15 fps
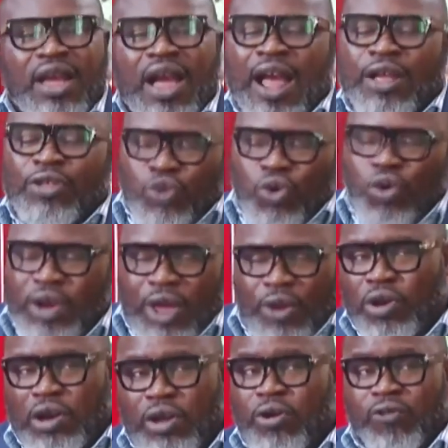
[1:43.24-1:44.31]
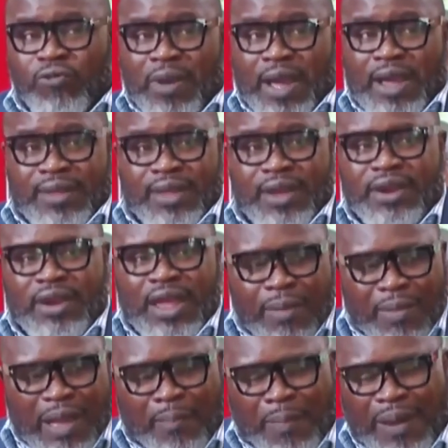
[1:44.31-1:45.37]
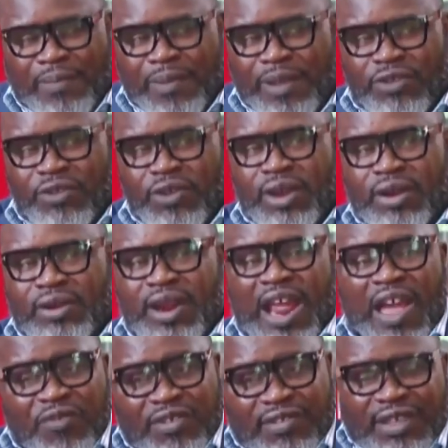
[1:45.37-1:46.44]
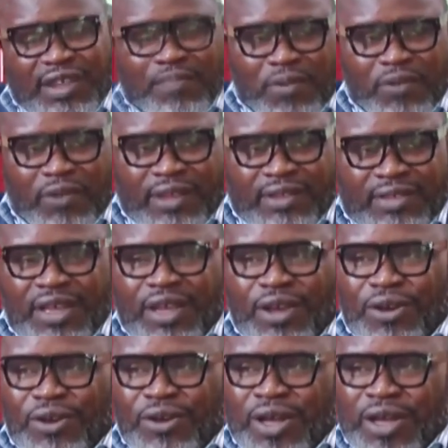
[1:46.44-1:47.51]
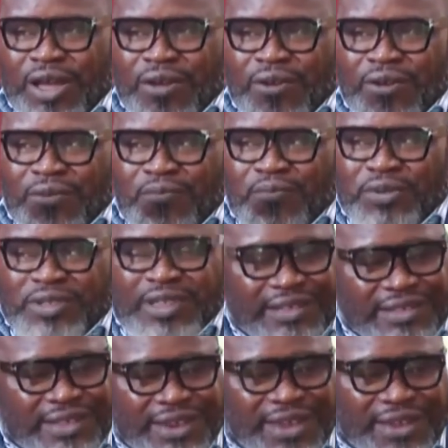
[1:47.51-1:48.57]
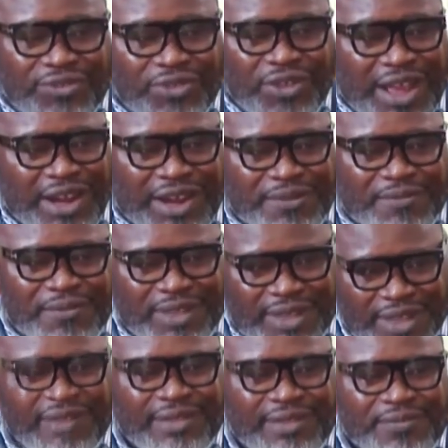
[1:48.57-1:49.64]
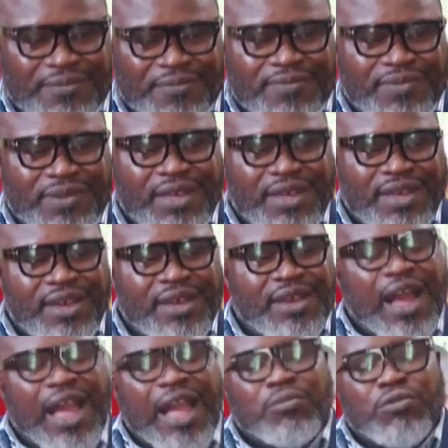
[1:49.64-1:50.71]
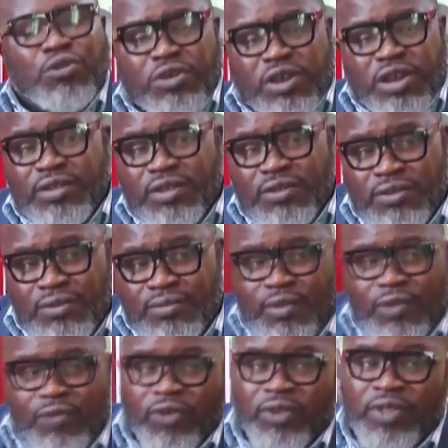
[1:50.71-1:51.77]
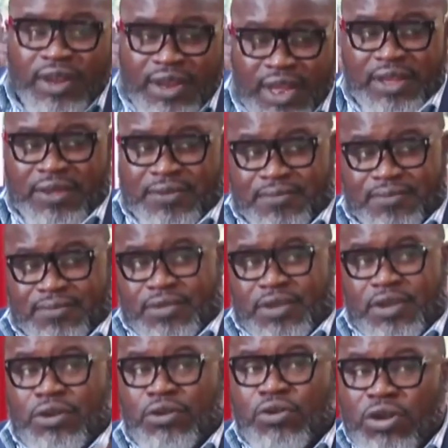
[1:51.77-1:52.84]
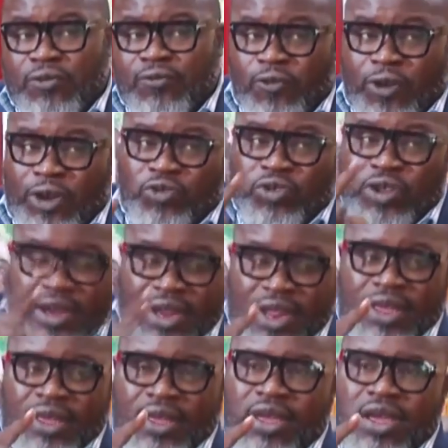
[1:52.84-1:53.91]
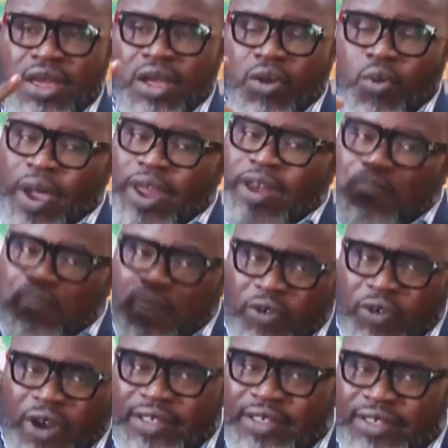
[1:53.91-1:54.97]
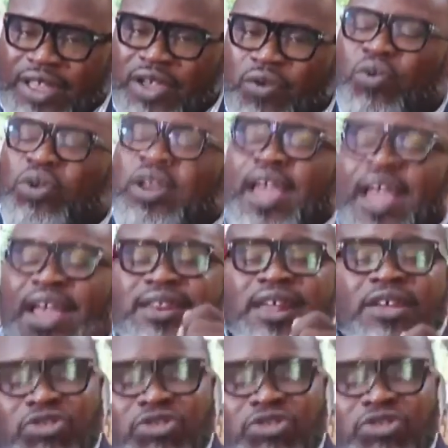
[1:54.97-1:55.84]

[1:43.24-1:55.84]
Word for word: I told a colleague of mine then, a, a parliamentarian, that have you seen parents protesting in Sunyani? I say yes. I am looking for the day, looking forward to the day when parents will hit